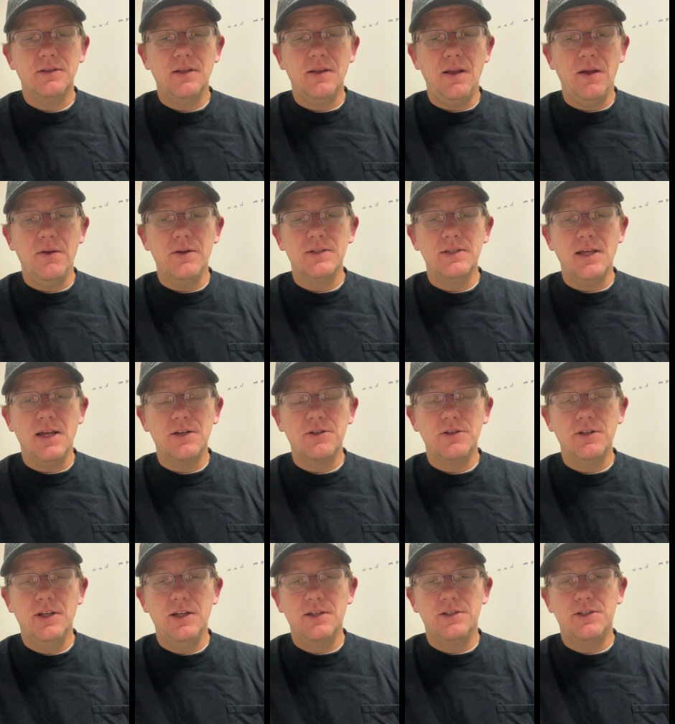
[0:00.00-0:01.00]
there is
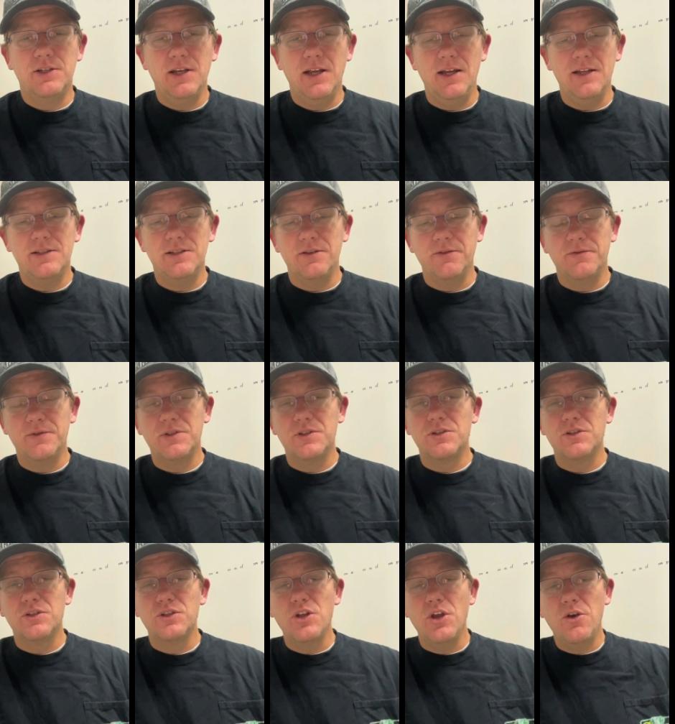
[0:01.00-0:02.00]
actually a chance of
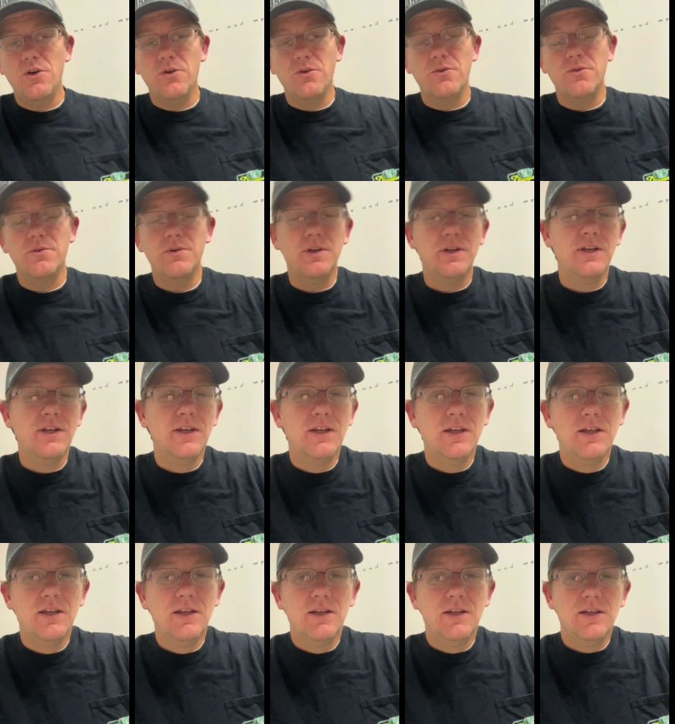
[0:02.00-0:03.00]
snow
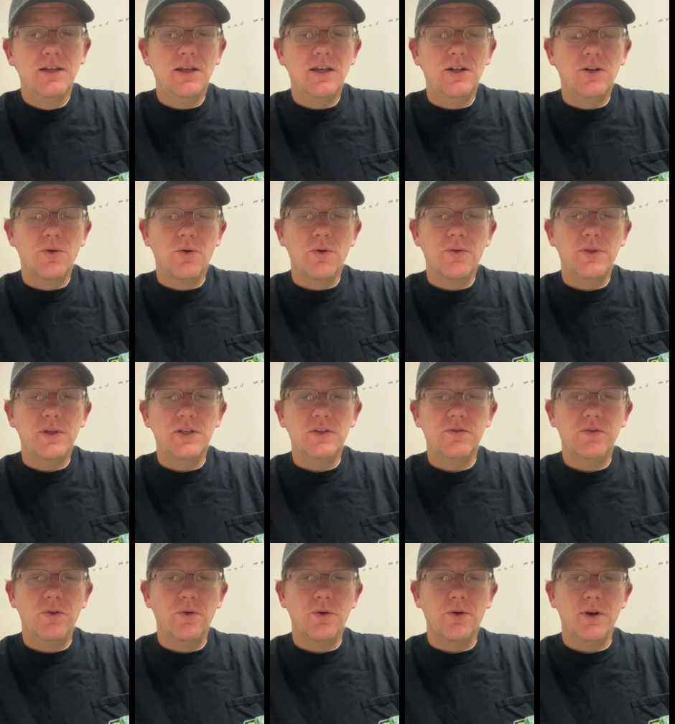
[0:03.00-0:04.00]
in Northeast
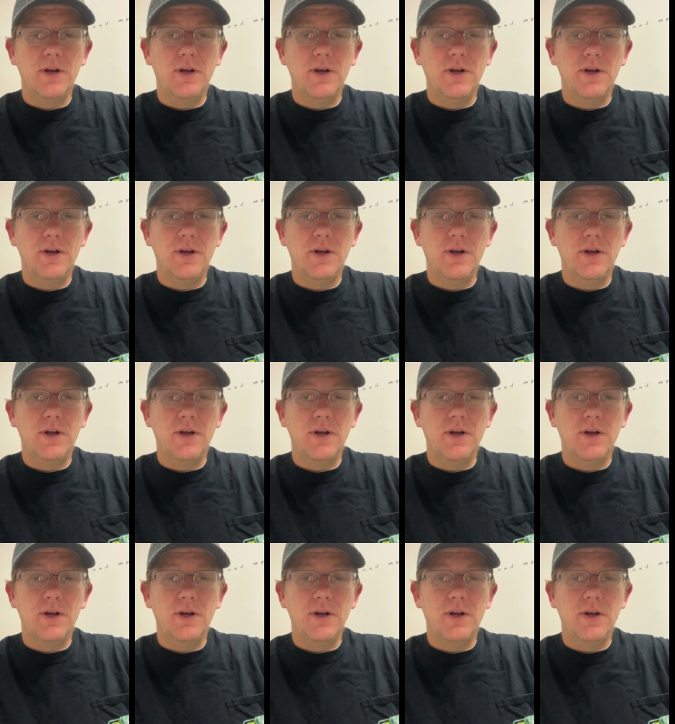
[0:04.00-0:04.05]
Florida.